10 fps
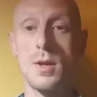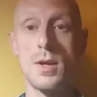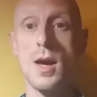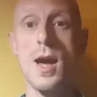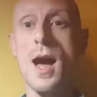
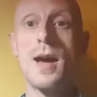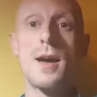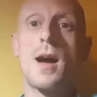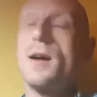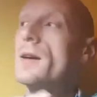Yeah,
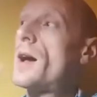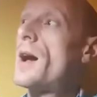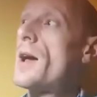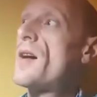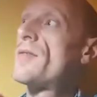I
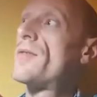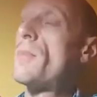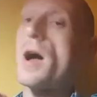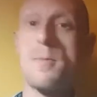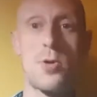have
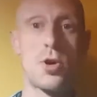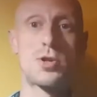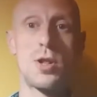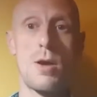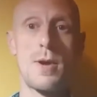my
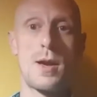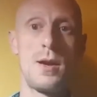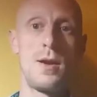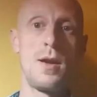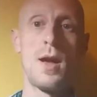personal hobby
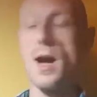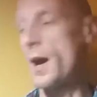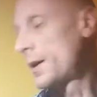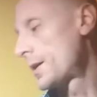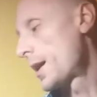
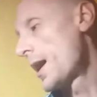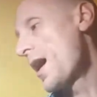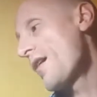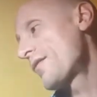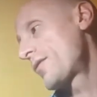and I
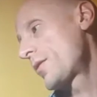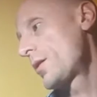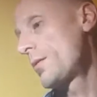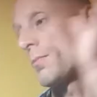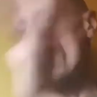have
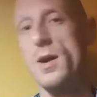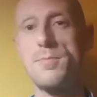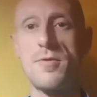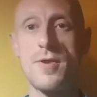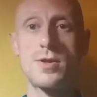my
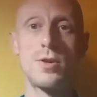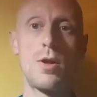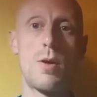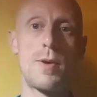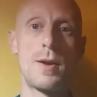professional
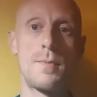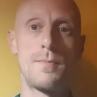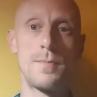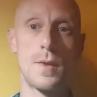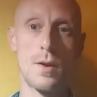hobby.
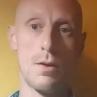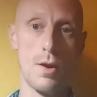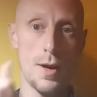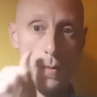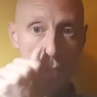
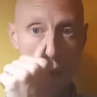Alright?